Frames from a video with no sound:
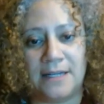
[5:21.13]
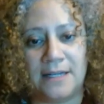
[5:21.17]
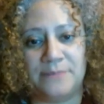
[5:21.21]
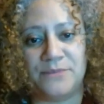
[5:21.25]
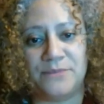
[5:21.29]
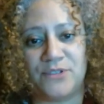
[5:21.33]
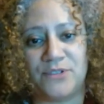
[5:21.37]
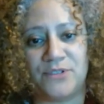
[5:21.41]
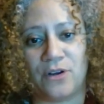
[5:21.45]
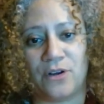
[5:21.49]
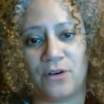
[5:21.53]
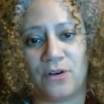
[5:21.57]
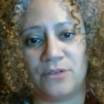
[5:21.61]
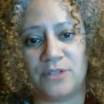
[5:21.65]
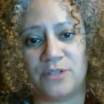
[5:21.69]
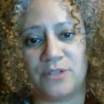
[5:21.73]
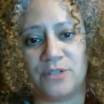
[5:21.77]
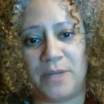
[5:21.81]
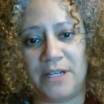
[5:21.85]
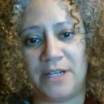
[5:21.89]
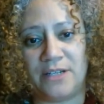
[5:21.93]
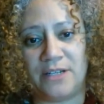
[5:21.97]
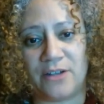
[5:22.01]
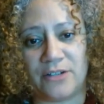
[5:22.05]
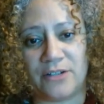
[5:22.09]
So
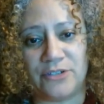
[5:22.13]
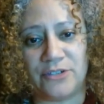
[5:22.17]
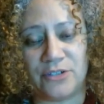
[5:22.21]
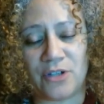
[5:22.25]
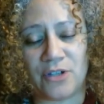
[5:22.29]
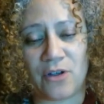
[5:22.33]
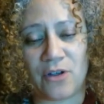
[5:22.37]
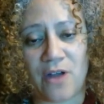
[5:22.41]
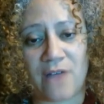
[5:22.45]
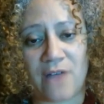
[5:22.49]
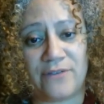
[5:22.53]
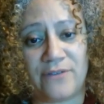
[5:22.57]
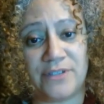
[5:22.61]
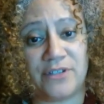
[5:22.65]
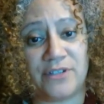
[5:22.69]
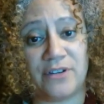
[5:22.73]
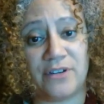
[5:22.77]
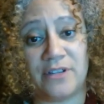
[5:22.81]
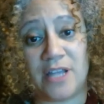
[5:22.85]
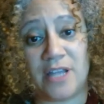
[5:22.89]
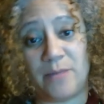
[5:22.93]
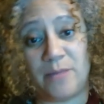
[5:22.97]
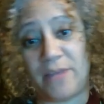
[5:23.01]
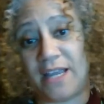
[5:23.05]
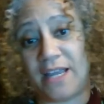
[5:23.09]
depending on your loan officer,
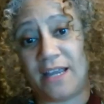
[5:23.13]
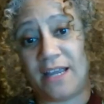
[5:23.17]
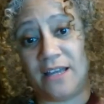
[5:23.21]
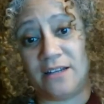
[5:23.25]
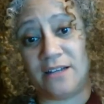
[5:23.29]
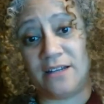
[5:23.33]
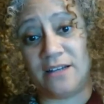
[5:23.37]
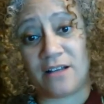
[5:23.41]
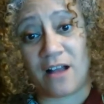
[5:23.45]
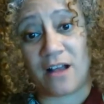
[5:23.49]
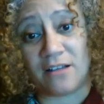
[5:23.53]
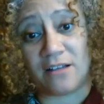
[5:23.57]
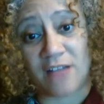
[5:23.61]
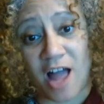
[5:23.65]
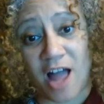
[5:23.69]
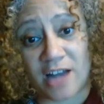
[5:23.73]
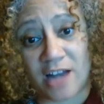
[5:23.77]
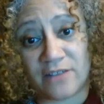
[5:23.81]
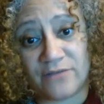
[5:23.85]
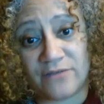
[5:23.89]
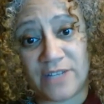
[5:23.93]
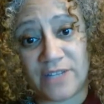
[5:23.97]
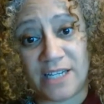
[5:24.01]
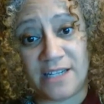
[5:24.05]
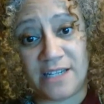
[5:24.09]
they may get a lot
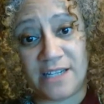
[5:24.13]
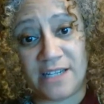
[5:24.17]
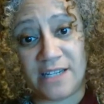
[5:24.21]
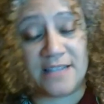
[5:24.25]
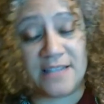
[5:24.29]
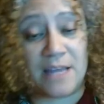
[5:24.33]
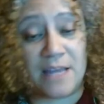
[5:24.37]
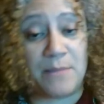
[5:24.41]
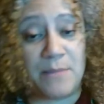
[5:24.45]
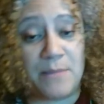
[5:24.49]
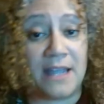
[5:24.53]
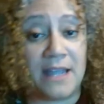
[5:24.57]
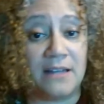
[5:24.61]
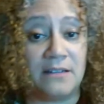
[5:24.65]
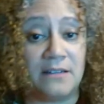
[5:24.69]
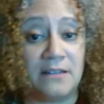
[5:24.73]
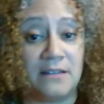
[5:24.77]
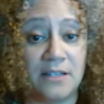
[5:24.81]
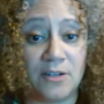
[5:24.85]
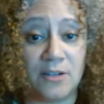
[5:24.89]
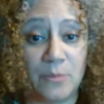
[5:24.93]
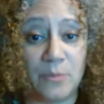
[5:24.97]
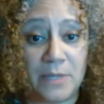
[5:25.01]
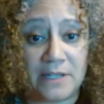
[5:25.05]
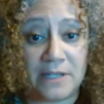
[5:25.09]
of these, they may get a
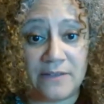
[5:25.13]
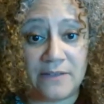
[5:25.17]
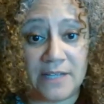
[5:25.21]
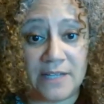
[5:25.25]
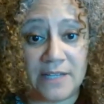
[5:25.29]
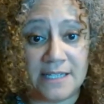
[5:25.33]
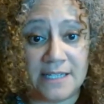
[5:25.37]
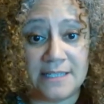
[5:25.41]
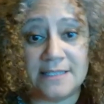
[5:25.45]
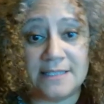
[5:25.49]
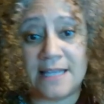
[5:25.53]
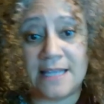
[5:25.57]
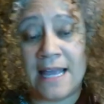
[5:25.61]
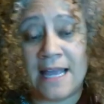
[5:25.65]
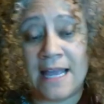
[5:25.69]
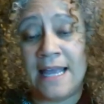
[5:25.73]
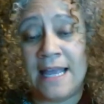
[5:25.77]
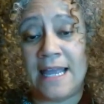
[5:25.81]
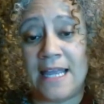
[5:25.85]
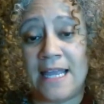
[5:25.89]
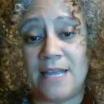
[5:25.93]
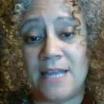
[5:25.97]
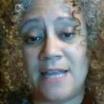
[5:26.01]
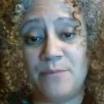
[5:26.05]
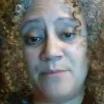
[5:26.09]
little bit of these.
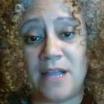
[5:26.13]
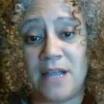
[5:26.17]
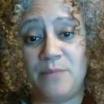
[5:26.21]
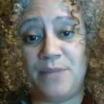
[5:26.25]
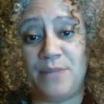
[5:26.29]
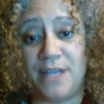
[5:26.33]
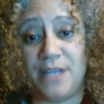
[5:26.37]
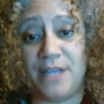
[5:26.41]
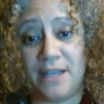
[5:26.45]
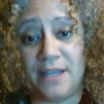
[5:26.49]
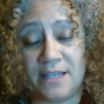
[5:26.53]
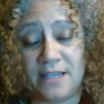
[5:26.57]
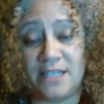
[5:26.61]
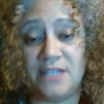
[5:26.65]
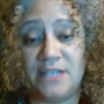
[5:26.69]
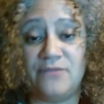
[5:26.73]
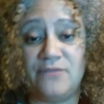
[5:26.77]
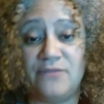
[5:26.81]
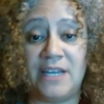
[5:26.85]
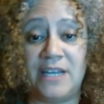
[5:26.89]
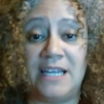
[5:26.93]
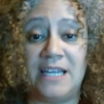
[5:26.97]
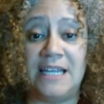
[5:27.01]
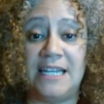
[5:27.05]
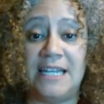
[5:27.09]
It may be
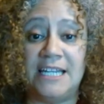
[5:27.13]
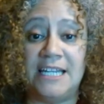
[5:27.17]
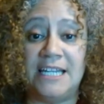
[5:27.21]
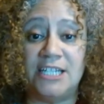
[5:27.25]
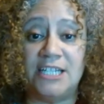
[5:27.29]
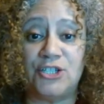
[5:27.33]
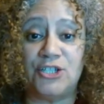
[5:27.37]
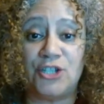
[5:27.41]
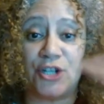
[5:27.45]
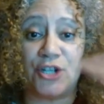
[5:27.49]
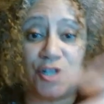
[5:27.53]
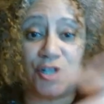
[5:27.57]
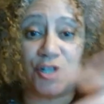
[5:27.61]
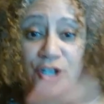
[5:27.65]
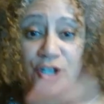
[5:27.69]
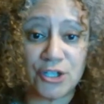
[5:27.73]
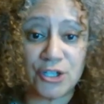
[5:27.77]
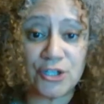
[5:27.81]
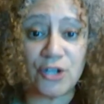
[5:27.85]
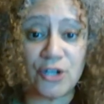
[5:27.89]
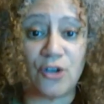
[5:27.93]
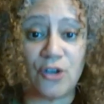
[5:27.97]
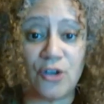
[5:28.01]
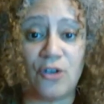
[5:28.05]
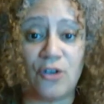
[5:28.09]
even
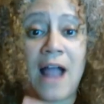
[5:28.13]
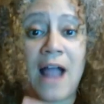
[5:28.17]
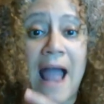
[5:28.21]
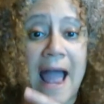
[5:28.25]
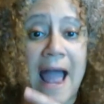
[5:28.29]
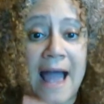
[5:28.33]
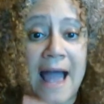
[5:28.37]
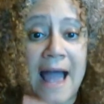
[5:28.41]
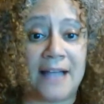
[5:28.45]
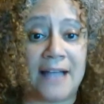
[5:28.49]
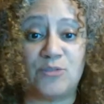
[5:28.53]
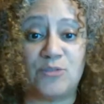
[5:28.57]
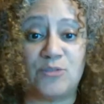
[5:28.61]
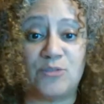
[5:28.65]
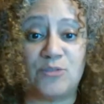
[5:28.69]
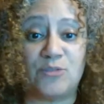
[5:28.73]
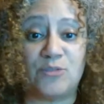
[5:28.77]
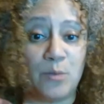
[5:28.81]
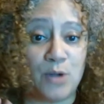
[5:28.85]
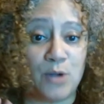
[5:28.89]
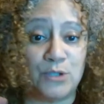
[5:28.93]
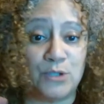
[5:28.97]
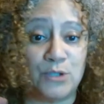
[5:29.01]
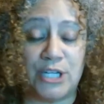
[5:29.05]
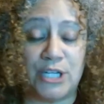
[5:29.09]
internal ads,
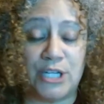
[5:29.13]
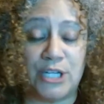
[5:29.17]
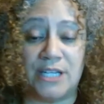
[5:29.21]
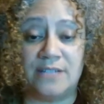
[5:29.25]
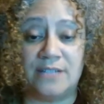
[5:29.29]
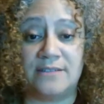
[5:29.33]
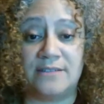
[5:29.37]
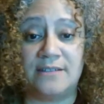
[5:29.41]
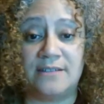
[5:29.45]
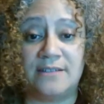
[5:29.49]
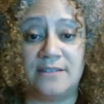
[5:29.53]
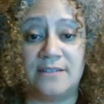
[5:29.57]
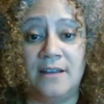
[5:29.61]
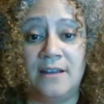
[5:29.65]
promotions,